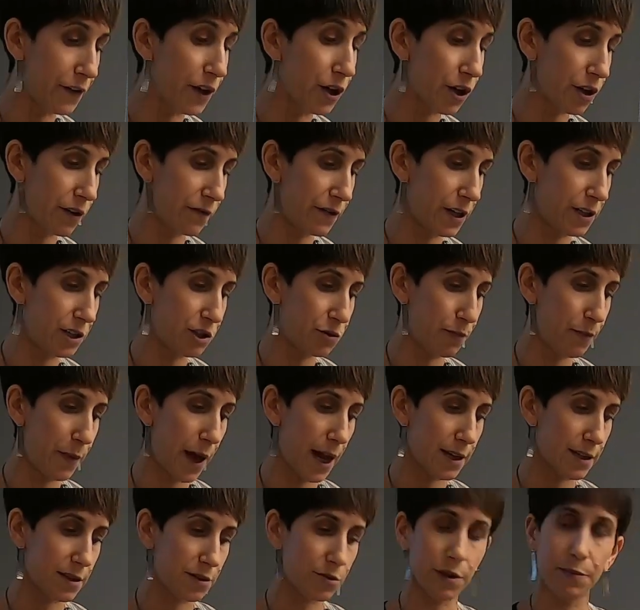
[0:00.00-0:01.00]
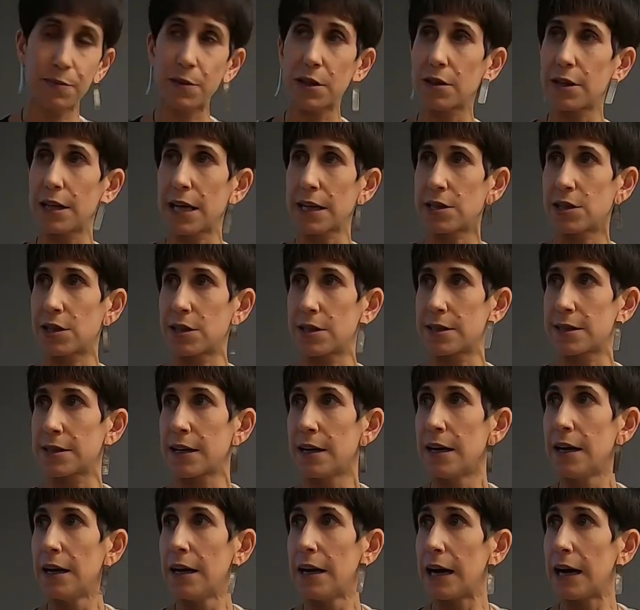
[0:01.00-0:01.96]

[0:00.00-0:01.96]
Firkovich manuscript collections,